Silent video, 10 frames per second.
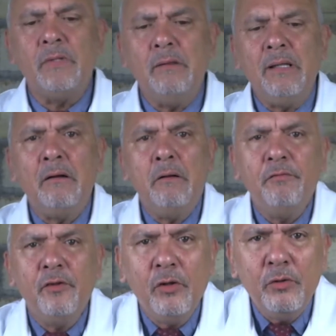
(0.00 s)
Now,
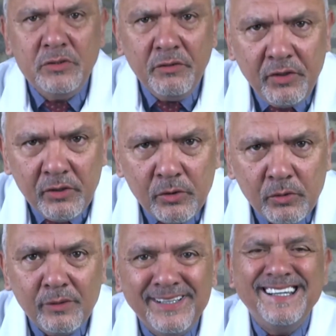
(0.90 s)
for those of you
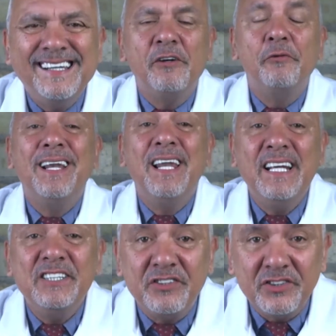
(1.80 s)
who are in a
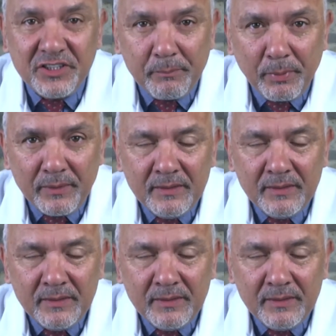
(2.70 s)
relationship